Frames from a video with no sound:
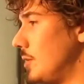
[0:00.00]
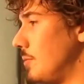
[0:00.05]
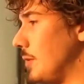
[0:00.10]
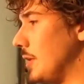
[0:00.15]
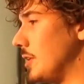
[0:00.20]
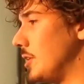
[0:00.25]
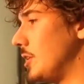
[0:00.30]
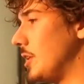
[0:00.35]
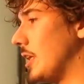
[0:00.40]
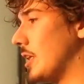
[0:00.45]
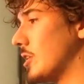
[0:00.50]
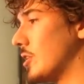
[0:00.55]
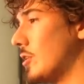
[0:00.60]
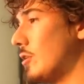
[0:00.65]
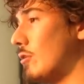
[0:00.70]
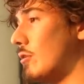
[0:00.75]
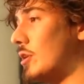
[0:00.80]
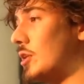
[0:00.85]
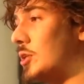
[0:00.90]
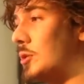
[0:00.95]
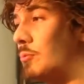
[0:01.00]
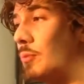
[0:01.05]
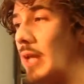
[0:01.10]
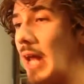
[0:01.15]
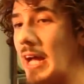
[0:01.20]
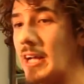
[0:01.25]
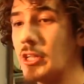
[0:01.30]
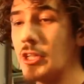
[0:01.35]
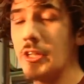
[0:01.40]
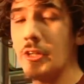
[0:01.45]
to be C.S. Lewis, but
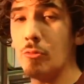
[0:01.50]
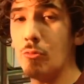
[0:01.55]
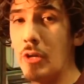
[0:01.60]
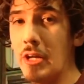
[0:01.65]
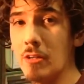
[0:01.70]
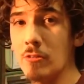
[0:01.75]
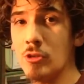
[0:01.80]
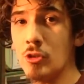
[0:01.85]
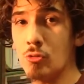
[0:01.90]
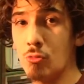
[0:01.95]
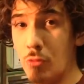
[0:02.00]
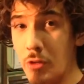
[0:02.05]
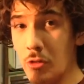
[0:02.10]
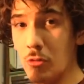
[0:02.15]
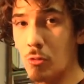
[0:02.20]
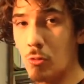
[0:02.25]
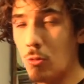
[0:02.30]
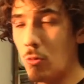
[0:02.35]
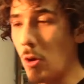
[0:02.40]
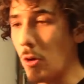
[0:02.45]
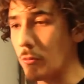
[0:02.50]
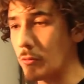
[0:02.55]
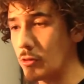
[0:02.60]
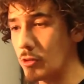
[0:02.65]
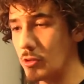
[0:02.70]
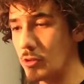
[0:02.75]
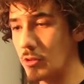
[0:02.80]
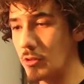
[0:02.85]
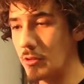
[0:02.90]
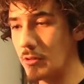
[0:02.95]
actually reads real
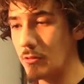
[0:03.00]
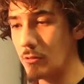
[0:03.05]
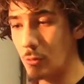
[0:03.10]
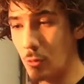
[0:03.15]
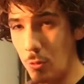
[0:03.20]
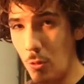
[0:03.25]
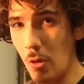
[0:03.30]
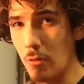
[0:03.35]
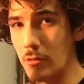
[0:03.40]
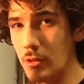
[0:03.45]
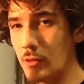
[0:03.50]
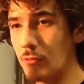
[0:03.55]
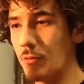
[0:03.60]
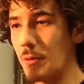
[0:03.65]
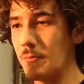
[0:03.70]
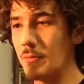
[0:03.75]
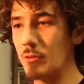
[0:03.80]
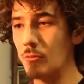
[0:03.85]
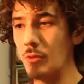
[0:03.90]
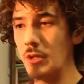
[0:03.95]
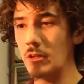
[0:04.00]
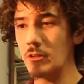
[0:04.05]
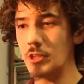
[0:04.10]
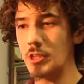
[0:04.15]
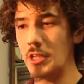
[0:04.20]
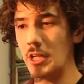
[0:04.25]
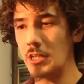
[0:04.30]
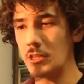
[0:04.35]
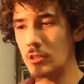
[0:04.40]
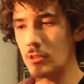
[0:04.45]
quotes from the real
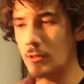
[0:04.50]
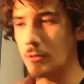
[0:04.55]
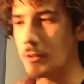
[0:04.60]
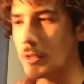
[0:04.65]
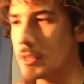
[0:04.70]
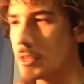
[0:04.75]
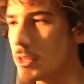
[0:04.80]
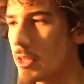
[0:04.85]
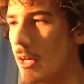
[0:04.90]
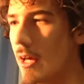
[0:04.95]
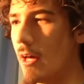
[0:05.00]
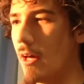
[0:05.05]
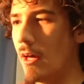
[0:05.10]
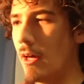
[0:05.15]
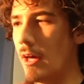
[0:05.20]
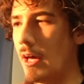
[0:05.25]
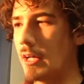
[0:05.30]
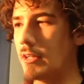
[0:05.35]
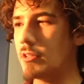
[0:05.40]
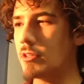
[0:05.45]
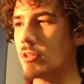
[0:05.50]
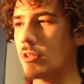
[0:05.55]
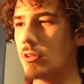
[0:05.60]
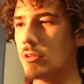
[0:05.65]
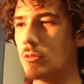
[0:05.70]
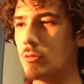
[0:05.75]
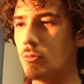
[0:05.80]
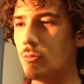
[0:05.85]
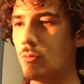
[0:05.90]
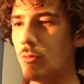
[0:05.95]
C.S. Lewis. And
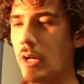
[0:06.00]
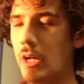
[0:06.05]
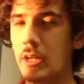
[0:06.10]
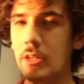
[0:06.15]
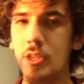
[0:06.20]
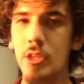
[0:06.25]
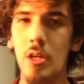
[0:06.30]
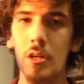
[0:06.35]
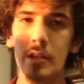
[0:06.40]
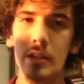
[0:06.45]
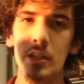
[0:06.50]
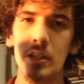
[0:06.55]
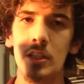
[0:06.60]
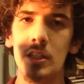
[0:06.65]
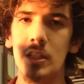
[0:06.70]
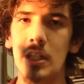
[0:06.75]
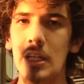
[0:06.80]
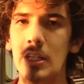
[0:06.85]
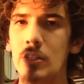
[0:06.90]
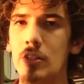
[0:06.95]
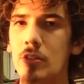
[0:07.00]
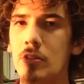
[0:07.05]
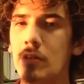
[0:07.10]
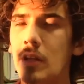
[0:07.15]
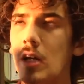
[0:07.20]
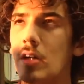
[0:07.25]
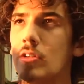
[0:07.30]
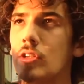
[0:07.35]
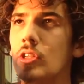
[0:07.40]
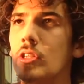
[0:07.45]
so when I saw this in
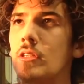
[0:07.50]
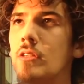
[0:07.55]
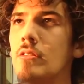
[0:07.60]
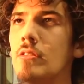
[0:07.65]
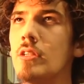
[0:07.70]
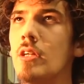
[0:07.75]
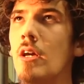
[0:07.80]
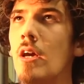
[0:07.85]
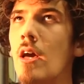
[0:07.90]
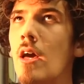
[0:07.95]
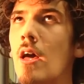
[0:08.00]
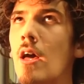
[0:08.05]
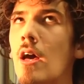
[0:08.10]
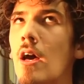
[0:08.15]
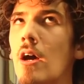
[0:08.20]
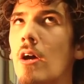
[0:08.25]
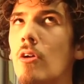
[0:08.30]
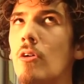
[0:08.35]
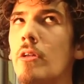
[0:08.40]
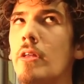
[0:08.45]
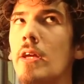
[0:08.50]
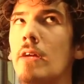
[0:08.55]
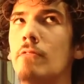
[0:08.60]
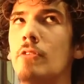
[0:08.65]
early